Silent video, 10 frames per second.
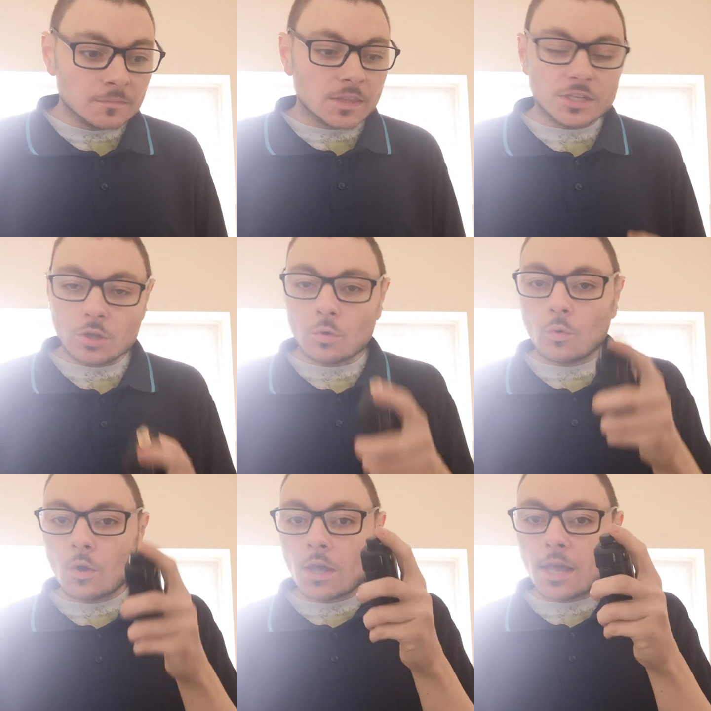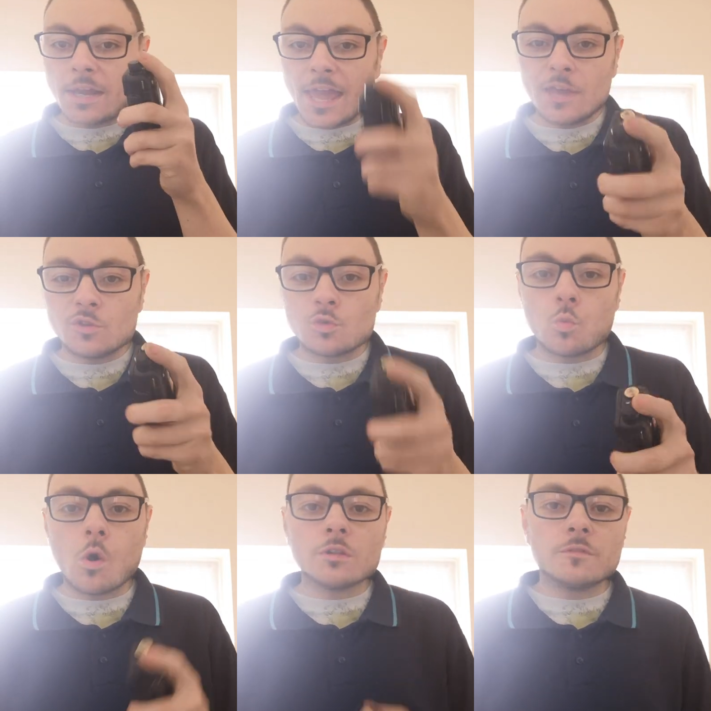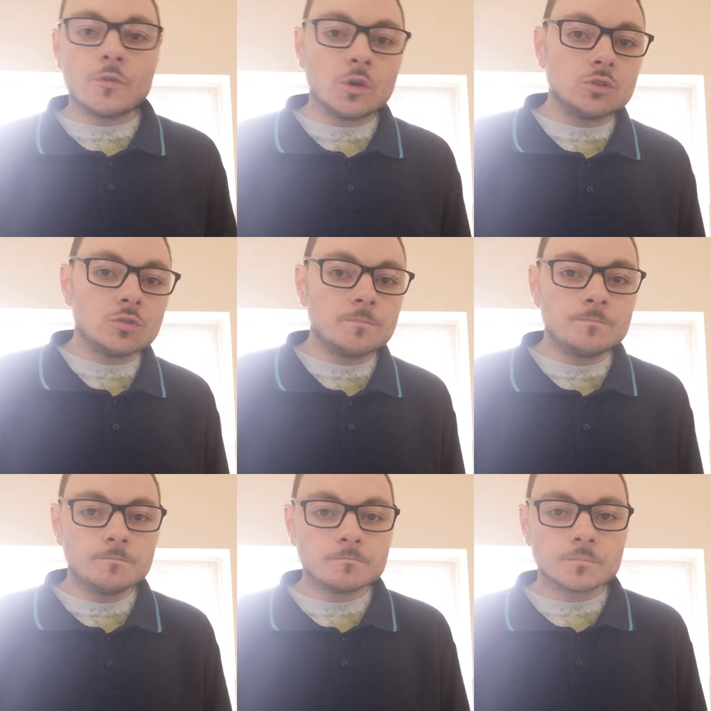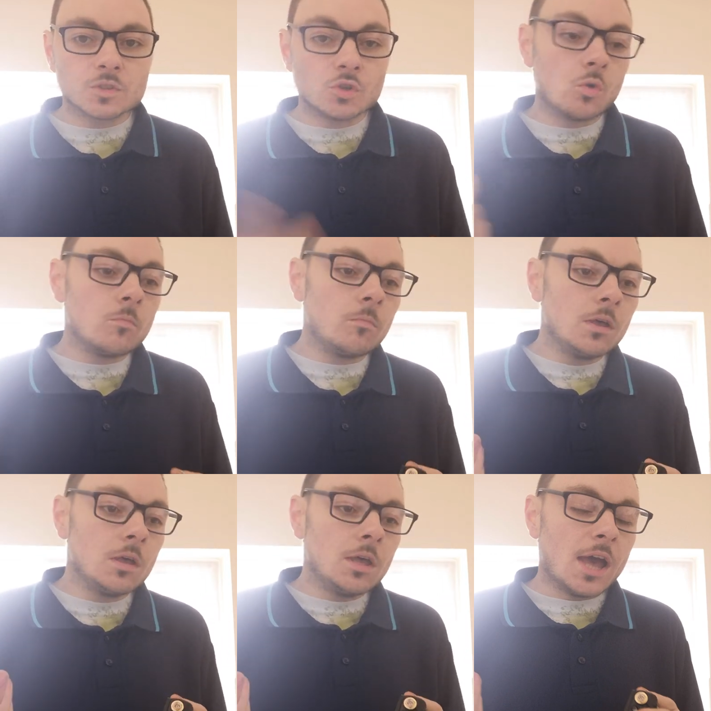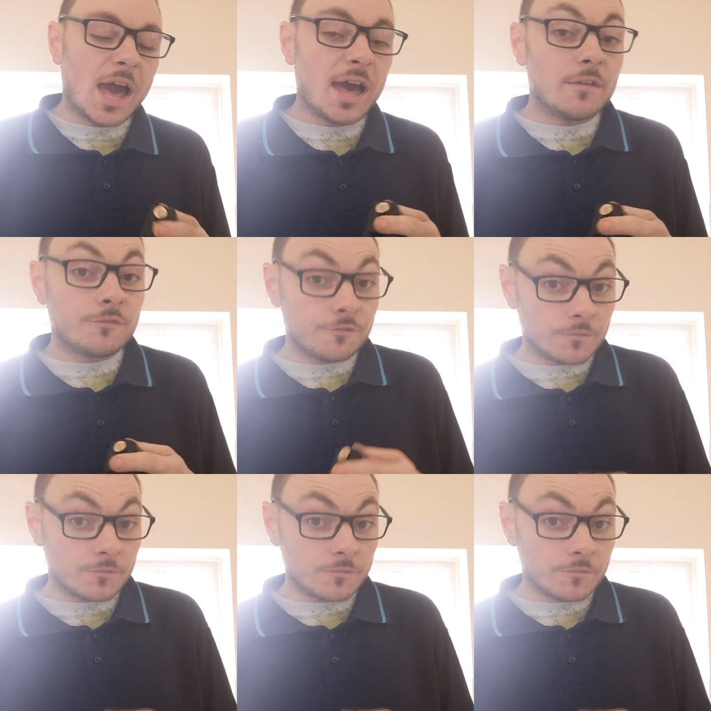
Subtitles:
They do an 8-watt version. Some are